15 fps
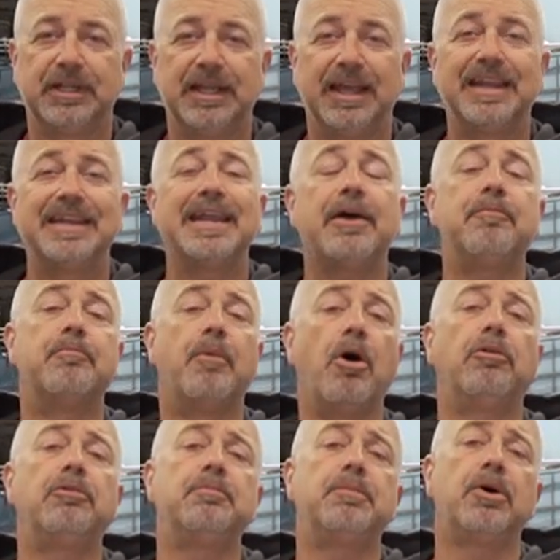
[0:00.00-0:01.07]
And now
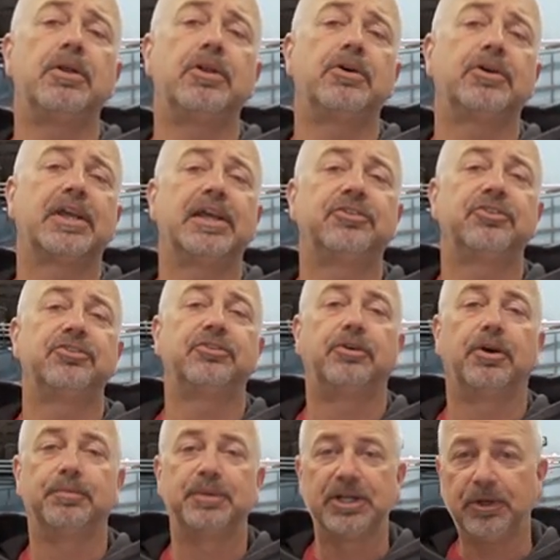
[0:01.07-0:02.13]
more and more locations are
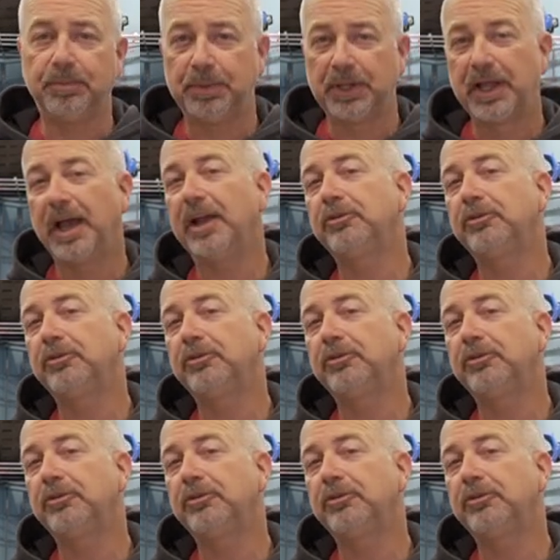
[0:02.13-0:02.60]
opening up